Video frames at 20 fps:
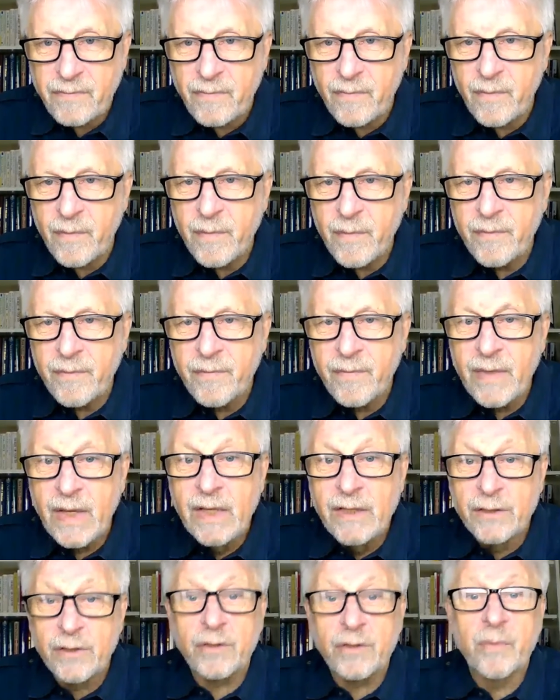So the
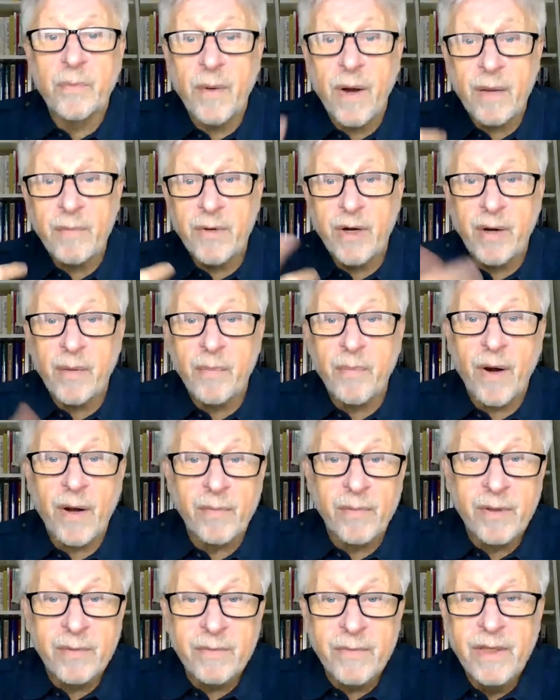primary problem,
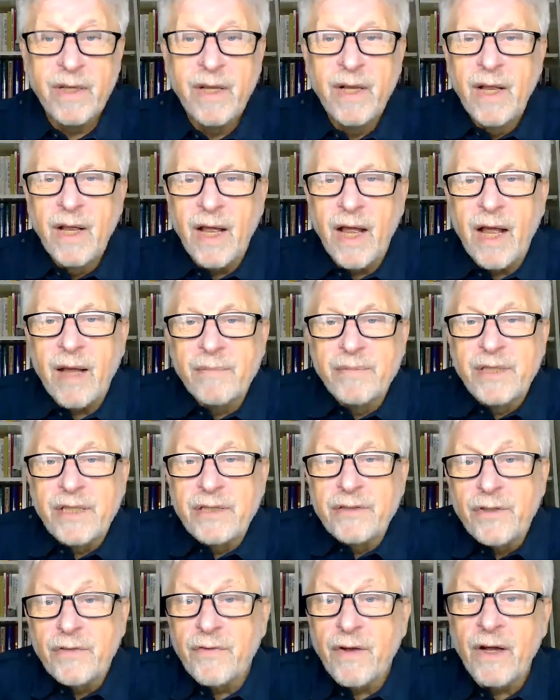absence of
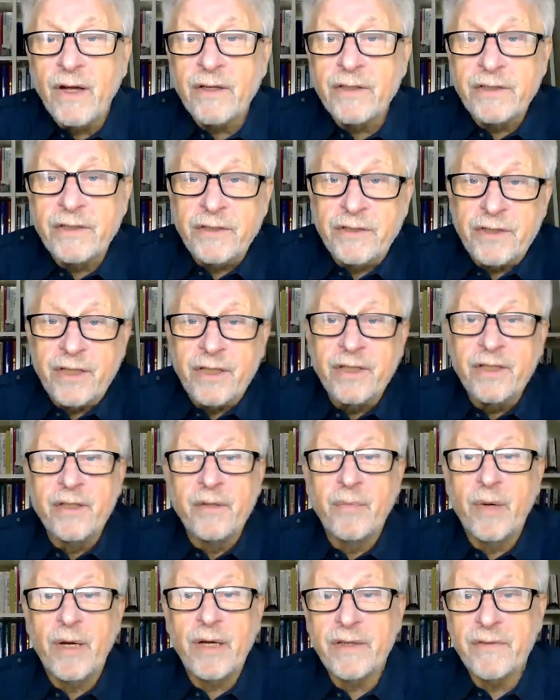oxygen in the body
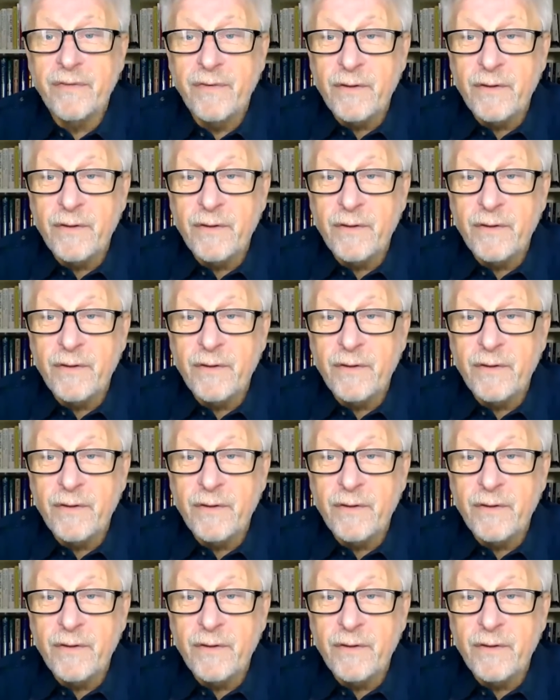fluids.